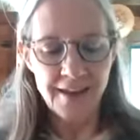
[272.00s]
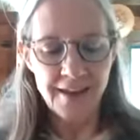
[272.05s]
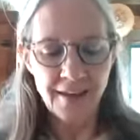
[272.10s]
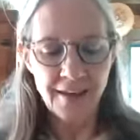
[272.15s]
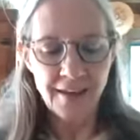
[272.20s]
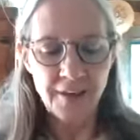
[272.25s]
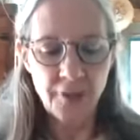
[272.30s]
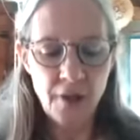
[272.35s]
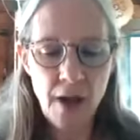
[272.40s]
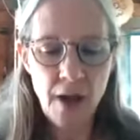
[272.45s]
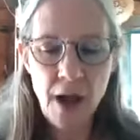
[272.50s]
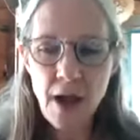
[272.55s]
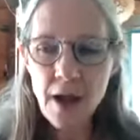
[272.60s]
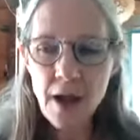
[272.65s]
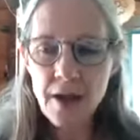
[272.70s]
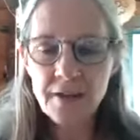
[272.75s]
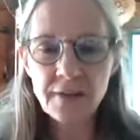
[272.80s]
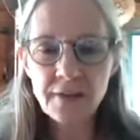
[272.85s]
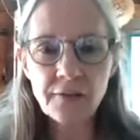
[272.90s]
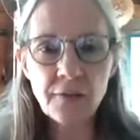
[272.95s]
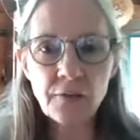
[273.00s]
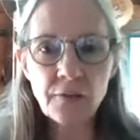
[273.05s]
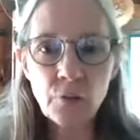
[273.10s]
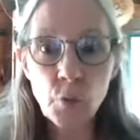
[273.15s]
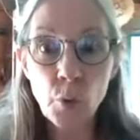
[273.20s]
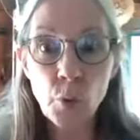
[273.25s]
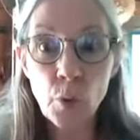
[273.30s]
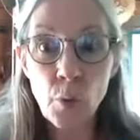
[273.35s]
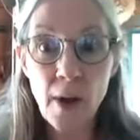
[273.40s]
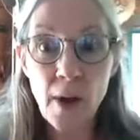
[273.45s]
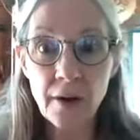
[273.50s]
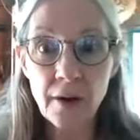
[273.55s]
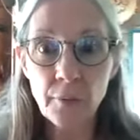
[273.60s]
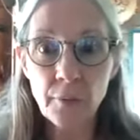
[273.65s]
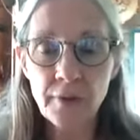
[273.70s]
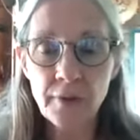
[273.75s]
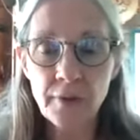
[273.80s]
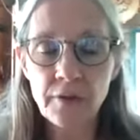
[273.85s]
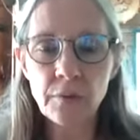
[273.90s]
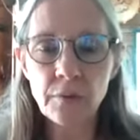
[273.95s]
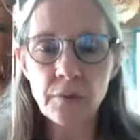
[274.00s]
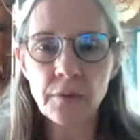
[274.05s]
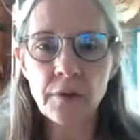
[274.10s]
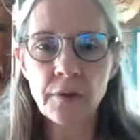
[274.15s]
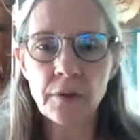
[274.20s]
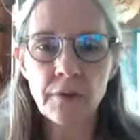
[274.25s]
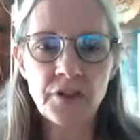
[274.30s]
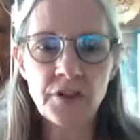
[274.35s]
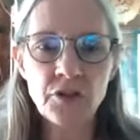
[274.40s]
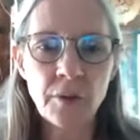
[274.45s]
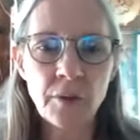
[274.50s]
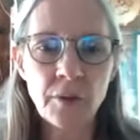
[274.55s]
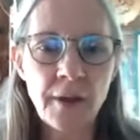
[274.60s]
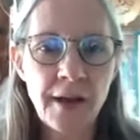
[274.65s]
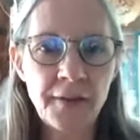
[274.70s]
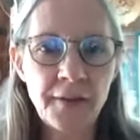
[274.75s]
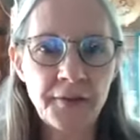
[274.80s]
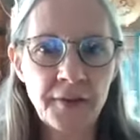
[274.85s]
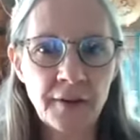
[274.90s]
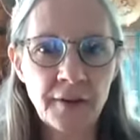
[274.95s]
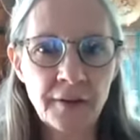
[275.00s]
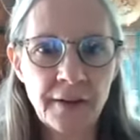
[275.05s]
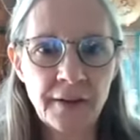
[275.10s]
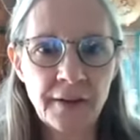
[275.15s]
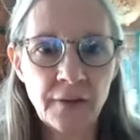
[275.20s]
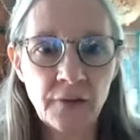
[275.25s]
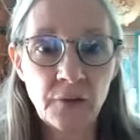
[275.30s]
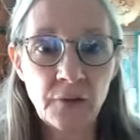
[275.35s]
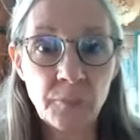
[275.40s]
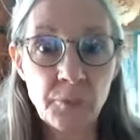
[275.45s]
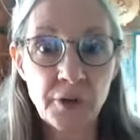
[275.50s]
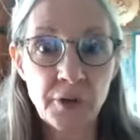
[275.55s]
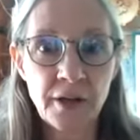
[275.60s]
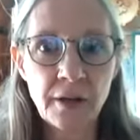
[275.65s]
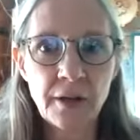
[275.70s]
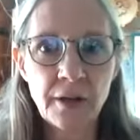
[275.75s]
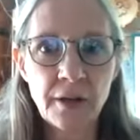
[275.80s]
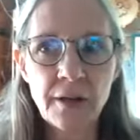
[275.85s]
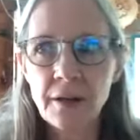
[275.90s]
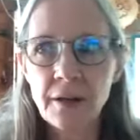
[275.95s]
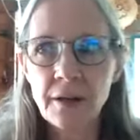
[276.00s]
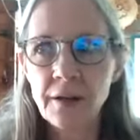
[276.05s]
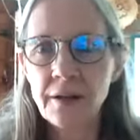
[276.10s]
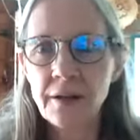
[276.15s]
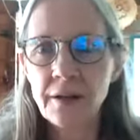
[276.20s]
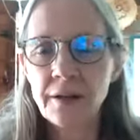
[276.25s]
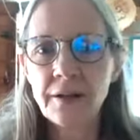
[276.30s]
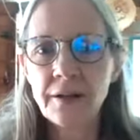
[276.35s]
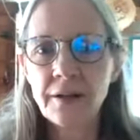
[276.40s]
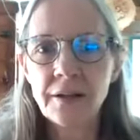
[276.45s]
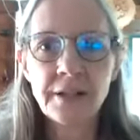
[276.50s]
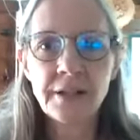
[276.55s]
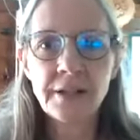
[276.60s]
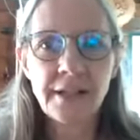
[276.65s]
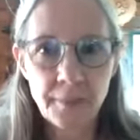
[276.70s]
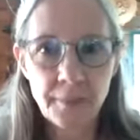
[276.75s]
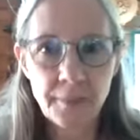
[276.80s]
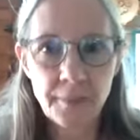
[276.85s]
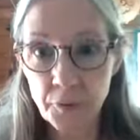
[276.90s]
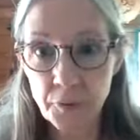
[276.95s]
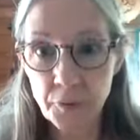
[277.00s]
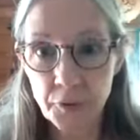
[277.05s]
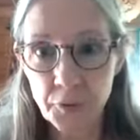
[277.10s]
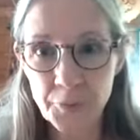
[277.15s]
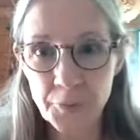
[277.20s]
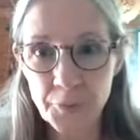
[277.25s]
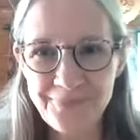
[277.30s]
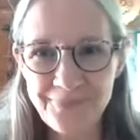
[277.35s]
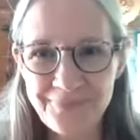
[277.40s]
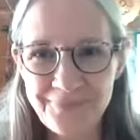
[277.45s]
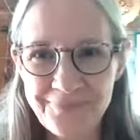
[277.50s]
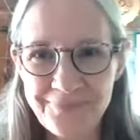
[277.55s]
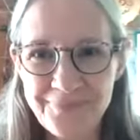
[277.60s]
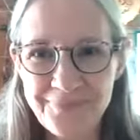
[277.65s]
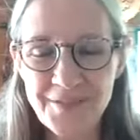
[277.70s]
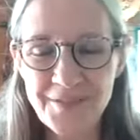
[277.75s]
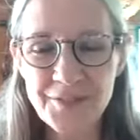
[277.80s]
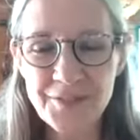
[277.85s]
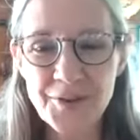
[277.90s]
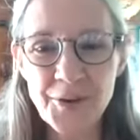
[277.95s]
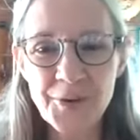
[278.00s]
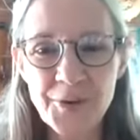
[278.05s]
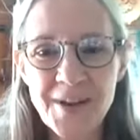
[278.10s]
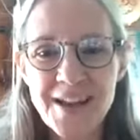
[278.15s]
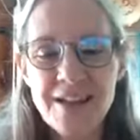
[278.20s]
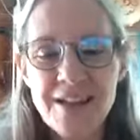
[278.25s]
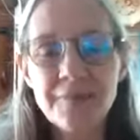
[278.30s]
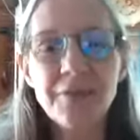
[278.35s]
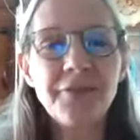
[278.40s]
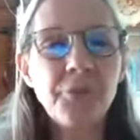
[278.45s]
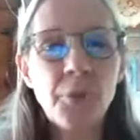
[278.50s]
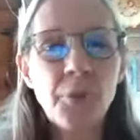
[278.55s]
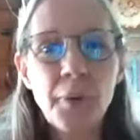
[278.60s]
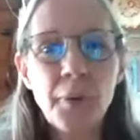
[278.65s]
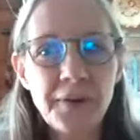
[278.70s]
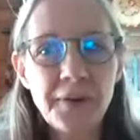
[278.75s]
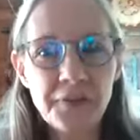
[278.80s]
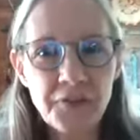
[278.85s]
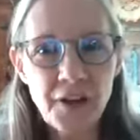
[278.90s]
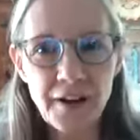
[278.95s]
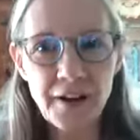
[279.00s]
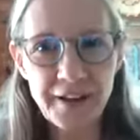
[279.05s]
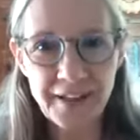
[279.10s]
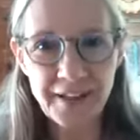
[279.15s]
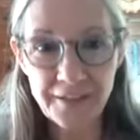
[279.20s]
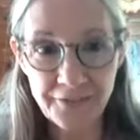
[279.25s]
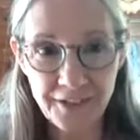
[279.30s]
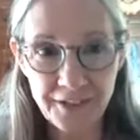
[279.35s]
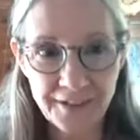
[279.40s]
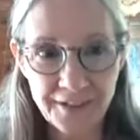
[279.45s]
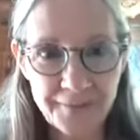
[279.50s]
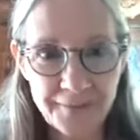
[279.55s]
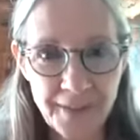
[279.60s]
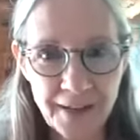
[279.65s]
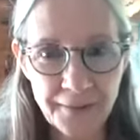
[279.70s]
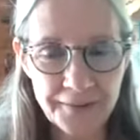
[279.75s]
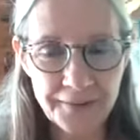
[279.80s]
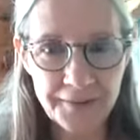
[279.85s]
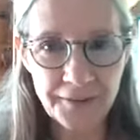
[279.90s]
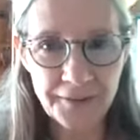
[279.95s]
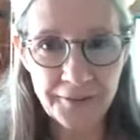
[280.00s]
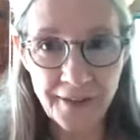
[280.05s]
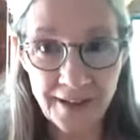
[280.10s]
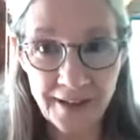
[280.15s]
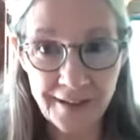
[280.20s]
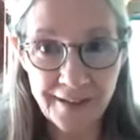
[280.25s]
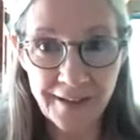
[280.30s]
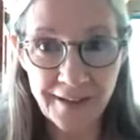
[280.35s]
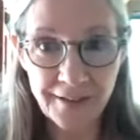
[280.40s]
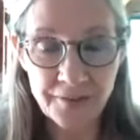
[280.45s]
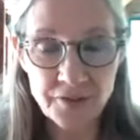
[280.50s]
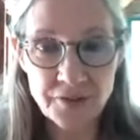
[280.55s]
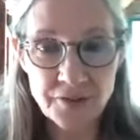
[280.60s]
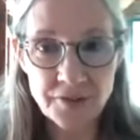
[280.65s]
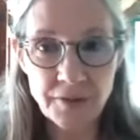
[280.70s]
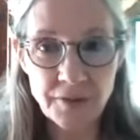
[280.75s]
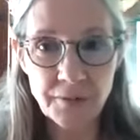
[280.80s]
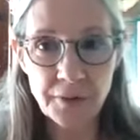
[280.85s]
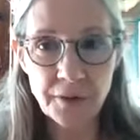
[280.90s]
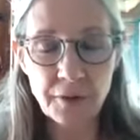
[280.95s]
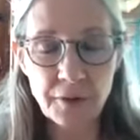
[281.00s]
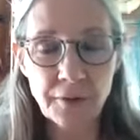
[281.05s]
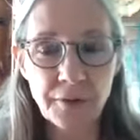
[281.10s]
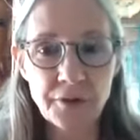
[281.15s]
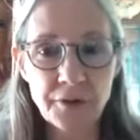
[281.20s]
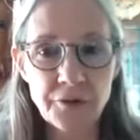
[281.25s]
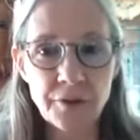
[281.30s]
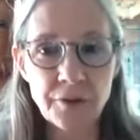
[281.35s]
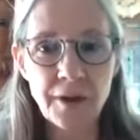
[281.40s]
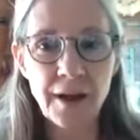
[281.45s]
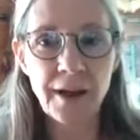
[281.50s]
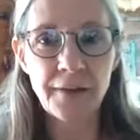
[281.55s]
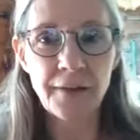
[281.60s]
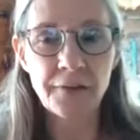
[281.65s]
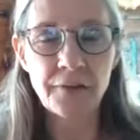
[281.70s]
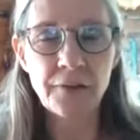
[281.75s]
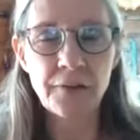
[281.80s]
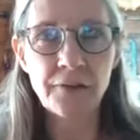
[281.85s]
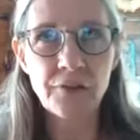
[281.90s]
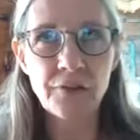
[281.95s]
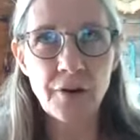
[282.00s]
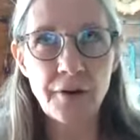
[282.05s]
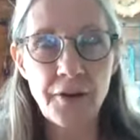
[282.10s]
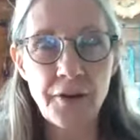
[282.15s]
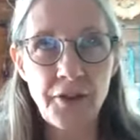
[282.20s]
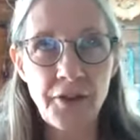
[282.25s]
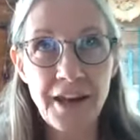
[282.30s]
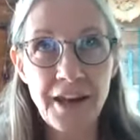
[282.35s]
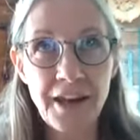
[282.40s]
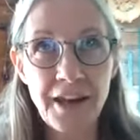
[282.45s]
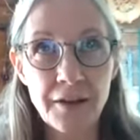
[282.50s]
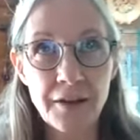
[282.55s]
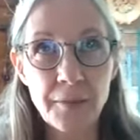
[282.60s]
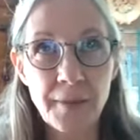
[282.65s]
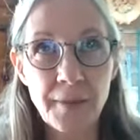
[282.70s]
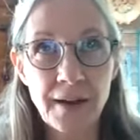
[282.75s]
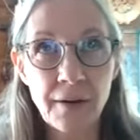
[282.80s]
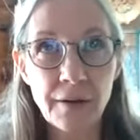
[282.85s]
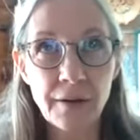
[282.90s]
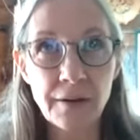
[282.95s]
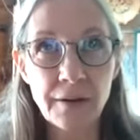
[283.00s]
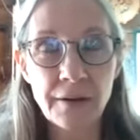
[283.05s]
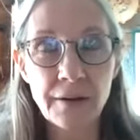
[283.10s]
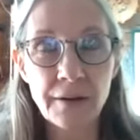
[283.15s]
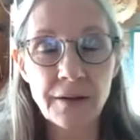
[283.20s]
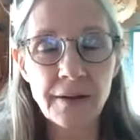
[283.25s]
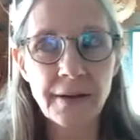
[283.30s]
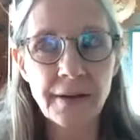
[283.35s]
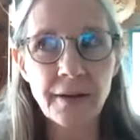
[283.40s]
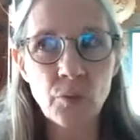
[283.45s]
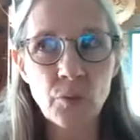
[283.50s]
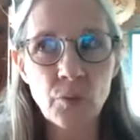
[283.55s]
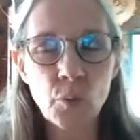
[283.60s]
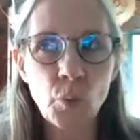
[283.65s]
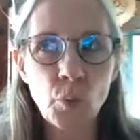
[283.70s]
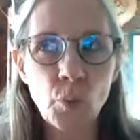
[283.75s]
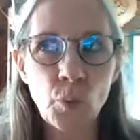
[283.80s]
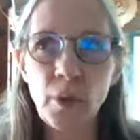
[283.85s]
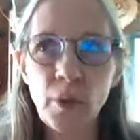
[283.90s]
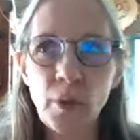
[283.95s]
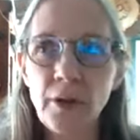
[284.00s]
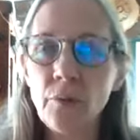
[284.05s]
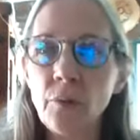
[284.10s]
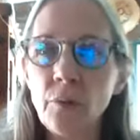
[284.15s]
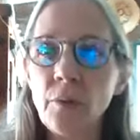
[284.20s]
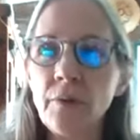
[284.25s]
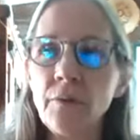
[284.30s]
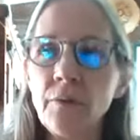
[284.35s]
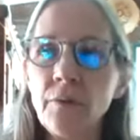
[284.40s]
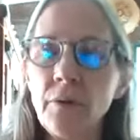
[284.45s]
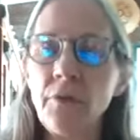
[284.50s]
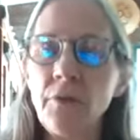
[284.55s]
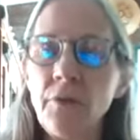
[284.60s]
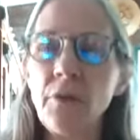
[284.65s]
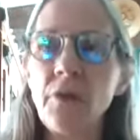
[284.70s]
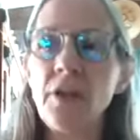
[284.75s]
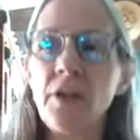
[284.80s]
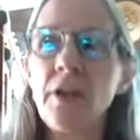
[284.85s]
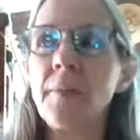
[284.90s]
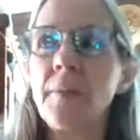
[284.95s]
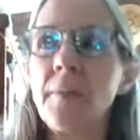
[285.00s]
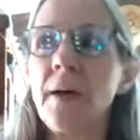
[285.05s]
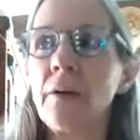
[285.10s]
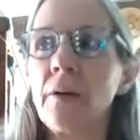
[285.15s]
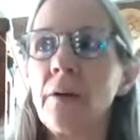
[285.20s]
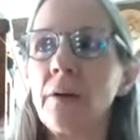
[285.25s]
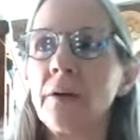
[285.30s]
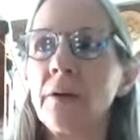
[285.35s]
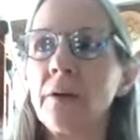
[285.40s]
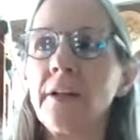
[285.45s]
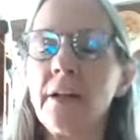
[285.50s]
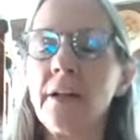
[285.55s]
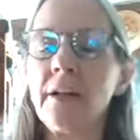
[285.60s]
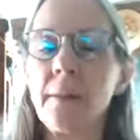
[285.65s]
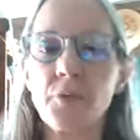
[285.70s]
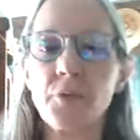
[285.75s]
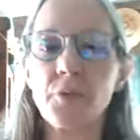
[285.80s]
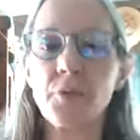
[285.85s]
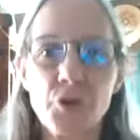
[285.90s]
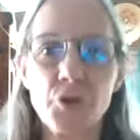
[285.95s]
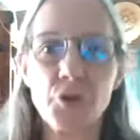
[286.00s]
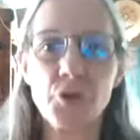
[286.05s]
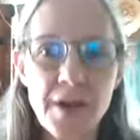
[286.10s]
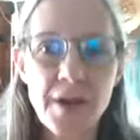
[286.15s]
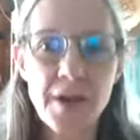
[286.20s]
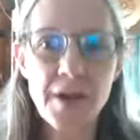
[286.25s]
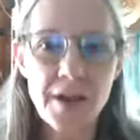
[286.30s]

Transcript: I thought, this is cool. Why don't we do a little visualizing like a spring cleanup crew? So before we start even bouncing or anything, I'm just going to encourage you guys to start thinking about like if you think about a cleanup crew,